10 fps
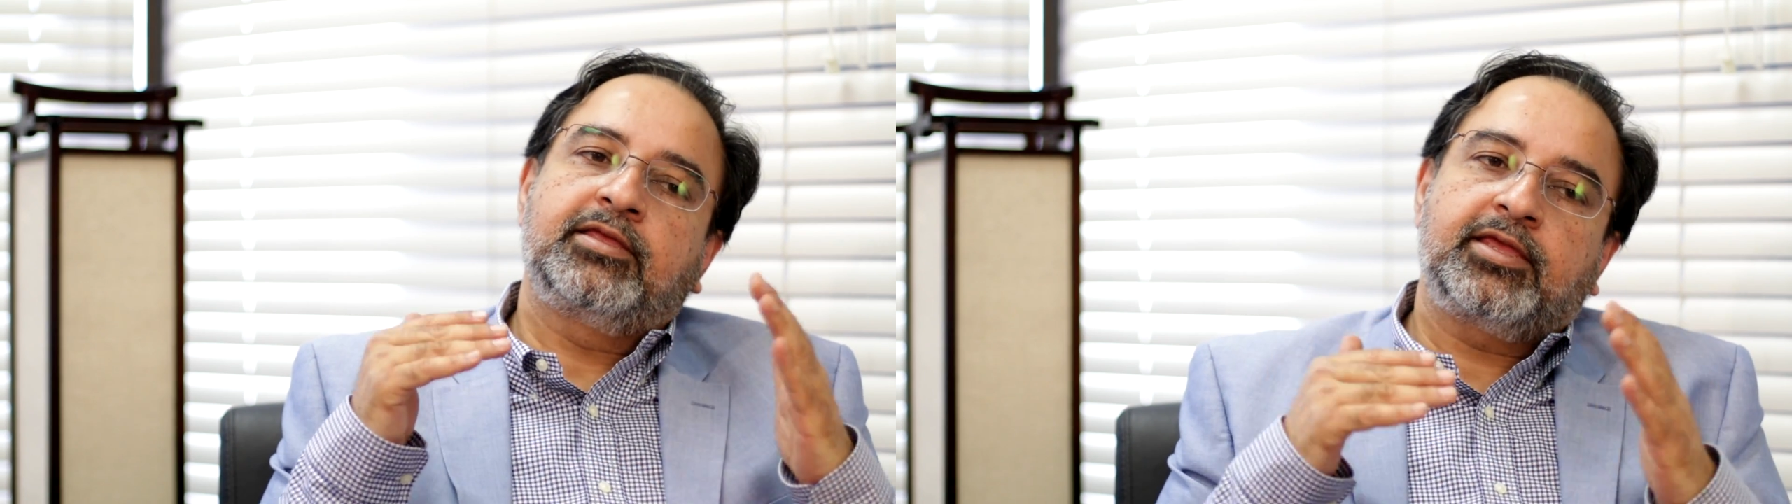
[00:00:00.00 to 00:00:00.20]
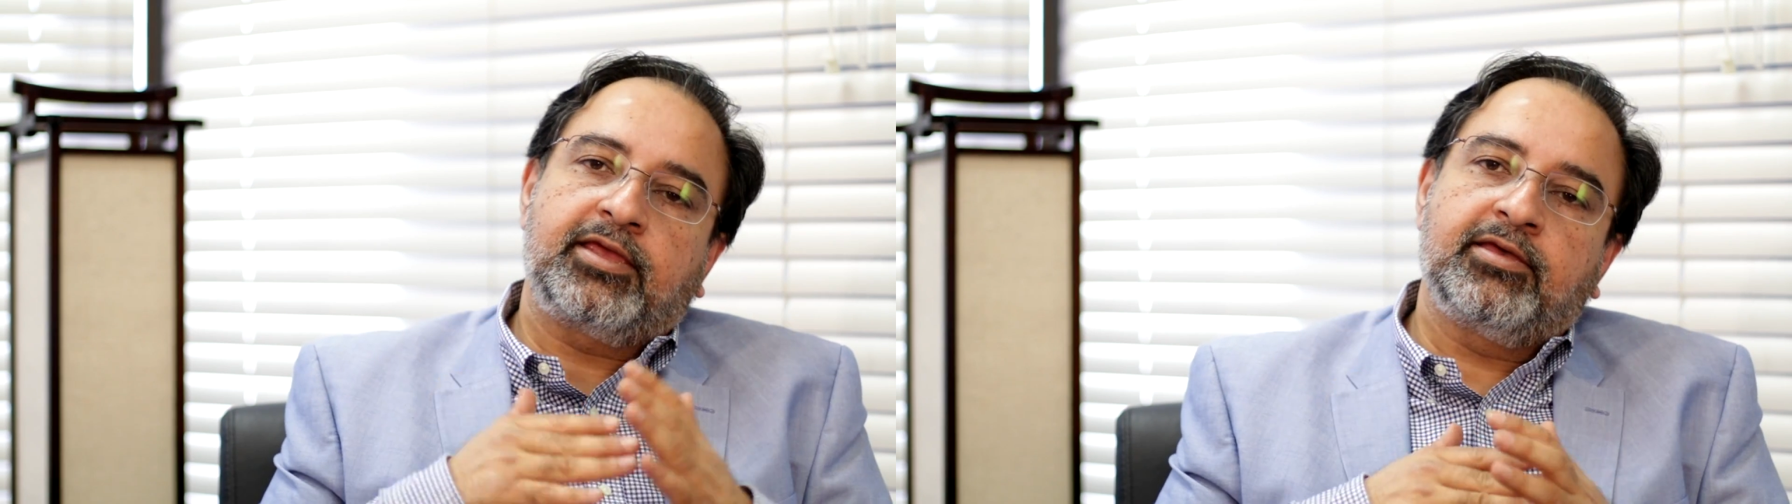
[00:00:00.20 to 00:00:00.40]

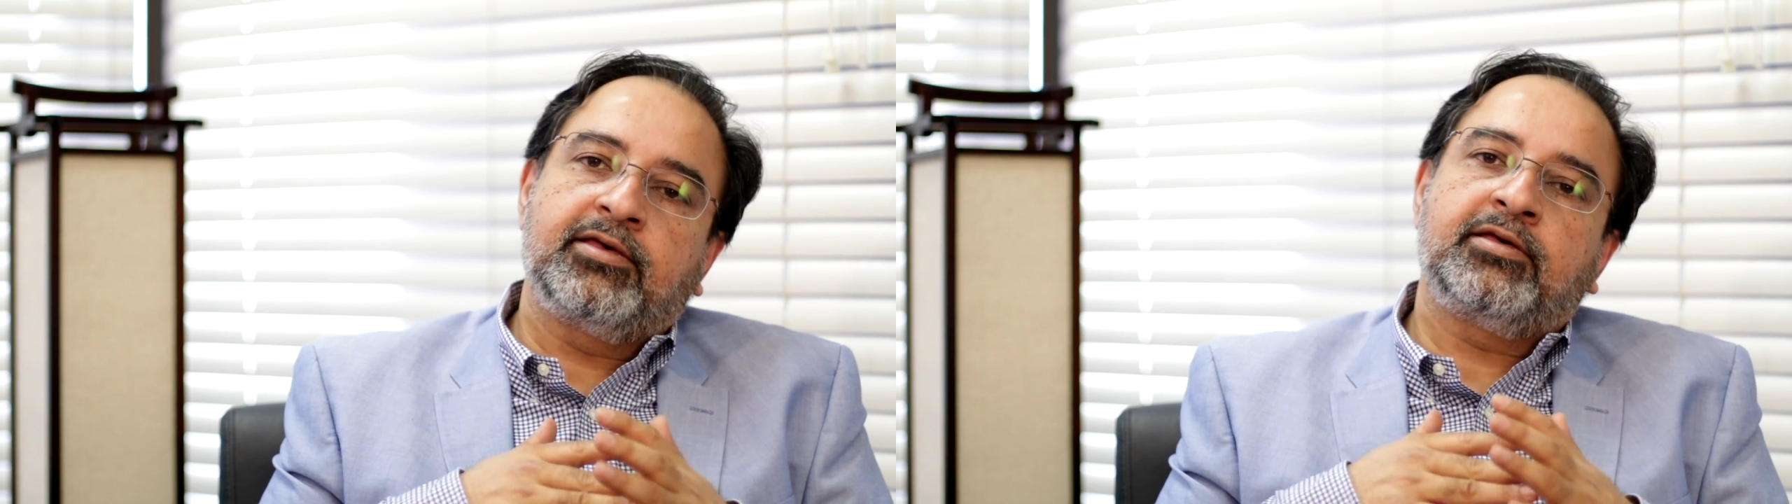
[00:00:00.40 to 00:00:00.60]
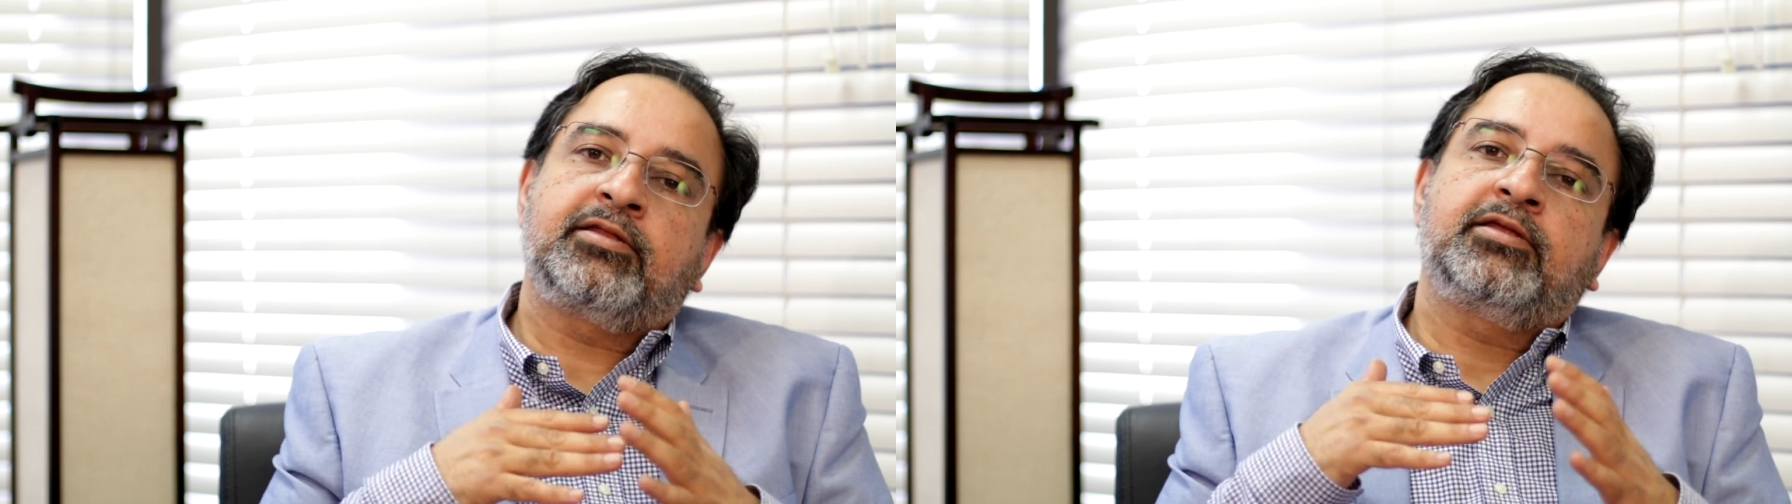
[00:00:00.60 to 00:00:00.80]

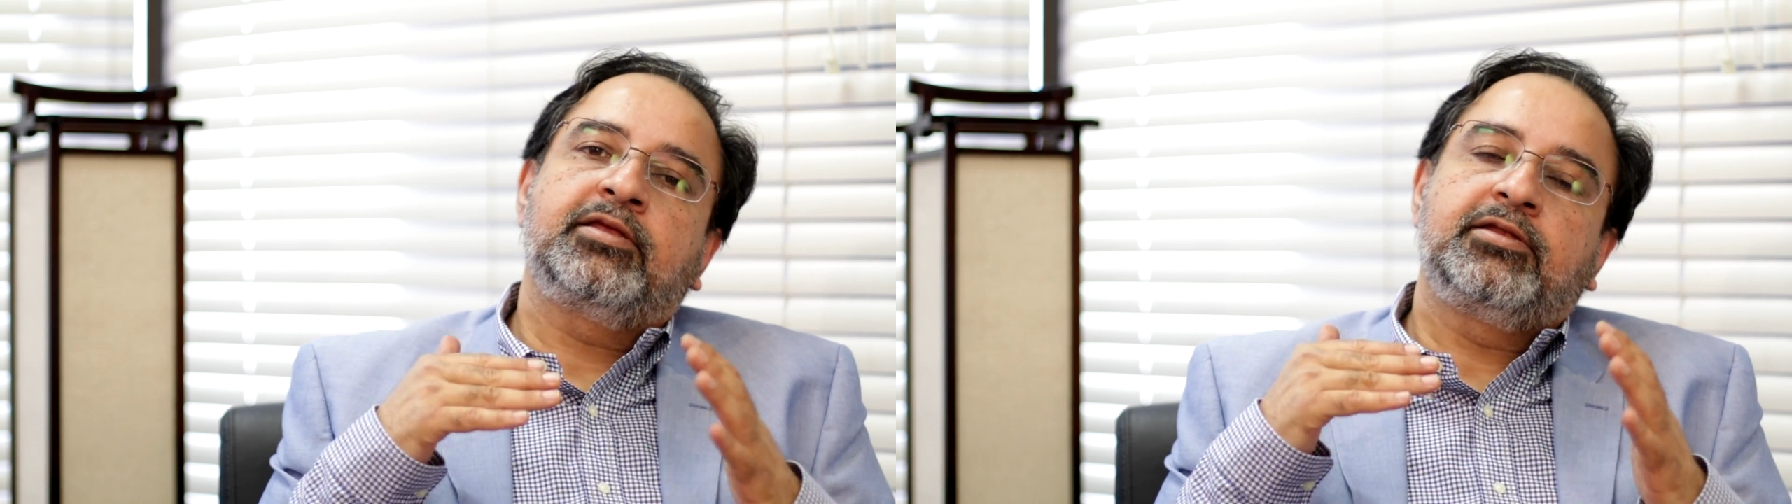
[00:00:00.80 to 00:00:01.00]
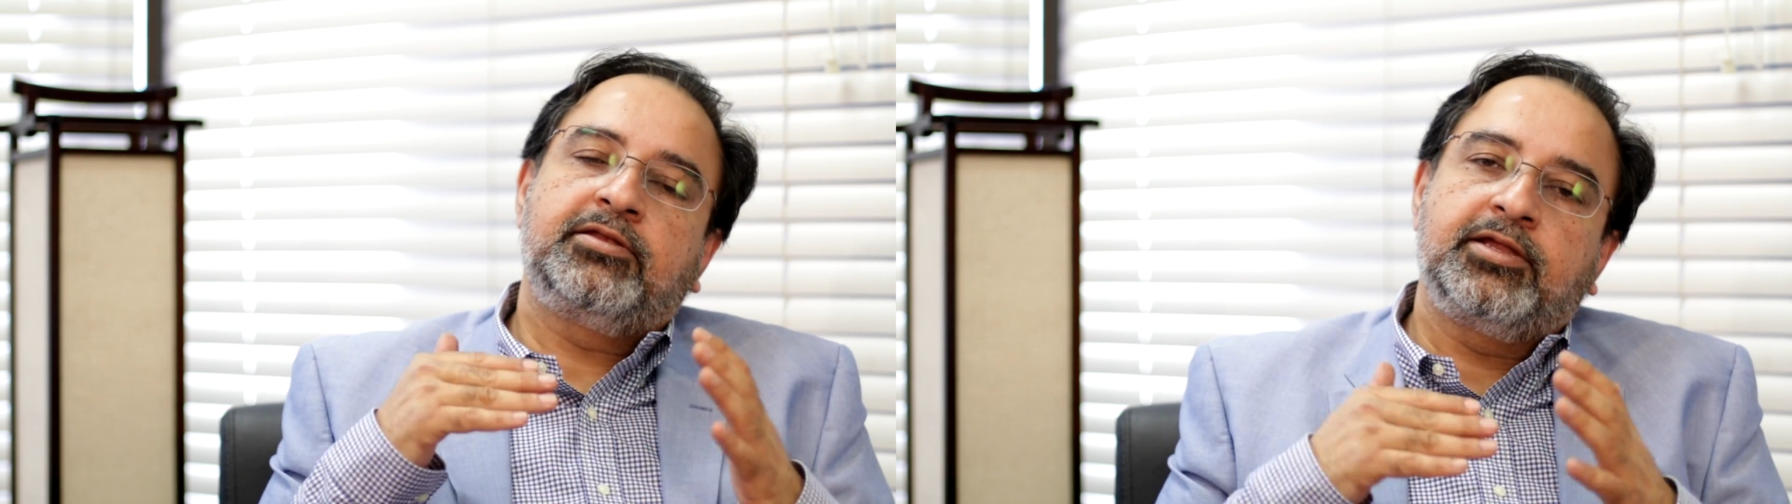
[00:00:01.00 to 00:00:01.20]
CARE
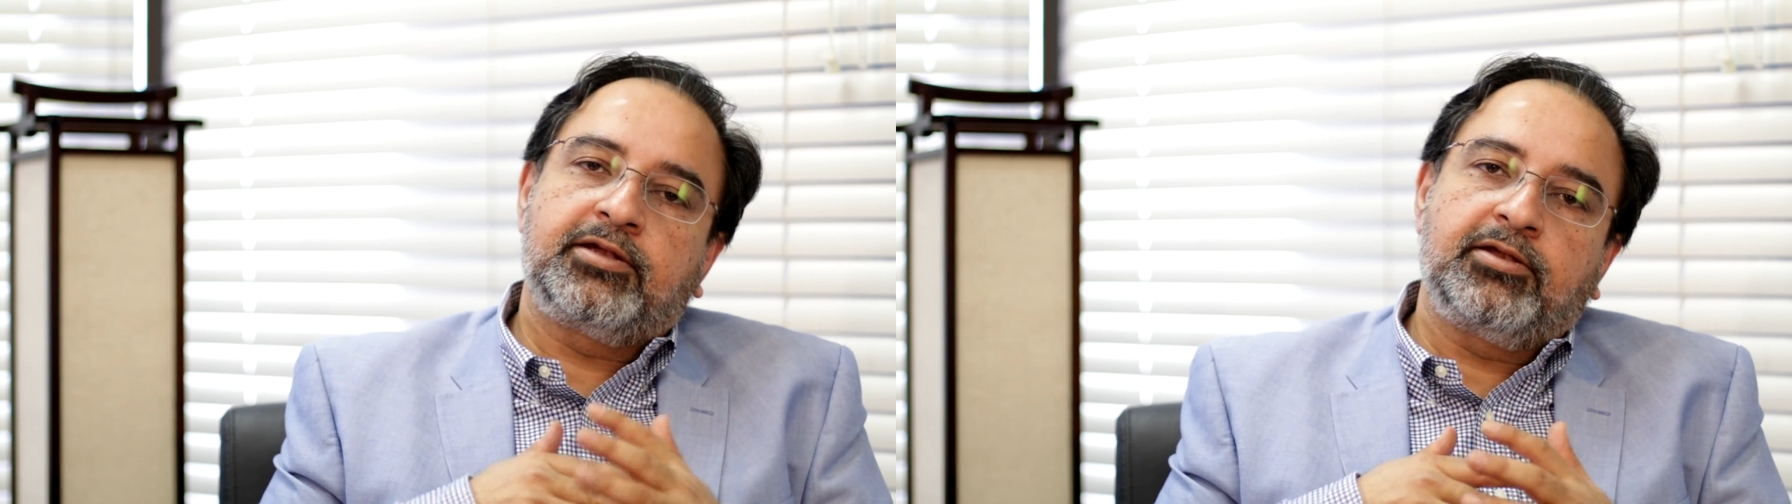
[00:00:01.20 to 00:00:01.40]
did